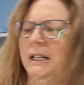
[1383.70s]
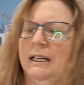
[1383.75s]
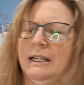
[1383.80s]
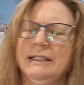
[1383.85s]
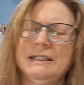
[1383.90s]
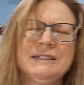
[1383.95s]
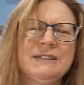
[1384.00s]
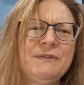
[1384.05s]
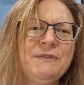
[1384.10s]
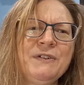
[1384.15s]

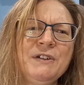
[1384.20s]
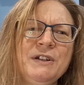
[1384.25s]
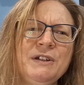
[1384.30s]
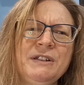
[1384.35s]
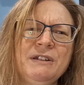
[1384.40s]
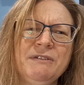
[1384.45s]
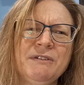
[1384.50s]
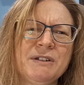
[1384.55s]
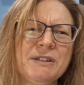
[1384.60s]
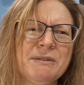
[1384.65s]
There's a few
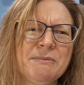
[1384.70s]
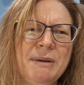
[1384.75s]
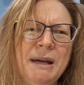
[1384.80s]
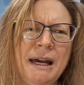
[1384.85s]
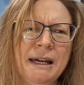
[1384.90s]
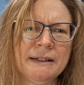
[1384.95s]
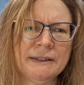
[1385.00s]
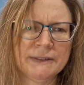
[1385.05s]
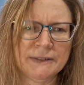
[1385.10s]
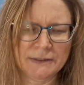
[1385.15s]
different
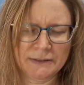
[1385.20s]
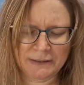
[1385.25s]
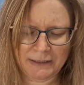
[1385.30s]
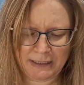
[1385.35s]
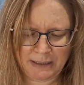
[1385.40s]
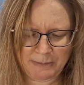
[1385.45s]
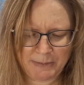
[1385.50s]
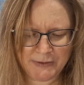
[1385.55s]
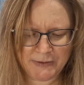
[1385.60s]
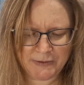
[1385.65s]
packs on
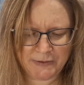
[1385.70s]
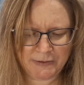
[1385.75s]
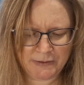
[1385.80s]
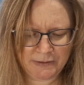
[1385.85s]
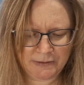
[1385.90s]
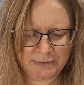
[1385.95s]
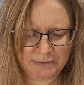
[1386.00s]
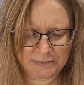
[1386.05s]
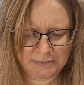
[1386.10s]
Amazon.